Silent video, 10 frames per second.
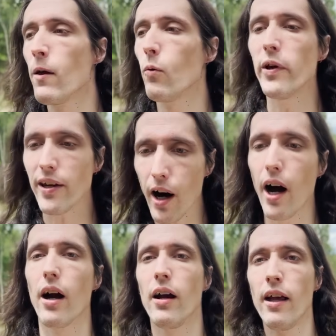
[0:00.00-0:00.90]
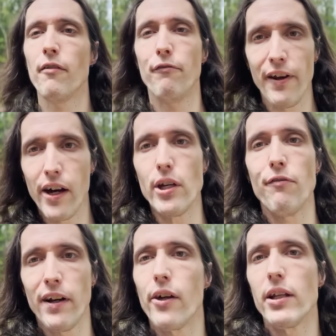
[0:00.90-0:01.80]
we are very,
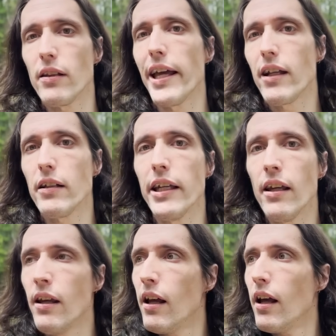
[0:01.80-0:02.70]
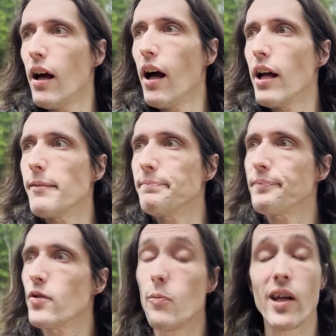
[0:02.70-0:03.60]
very likely
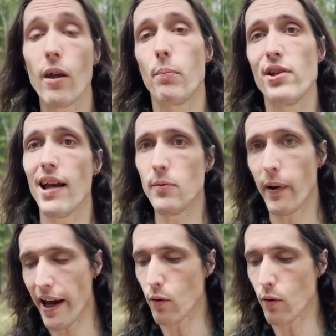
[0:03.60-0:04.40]
to become possessed by it.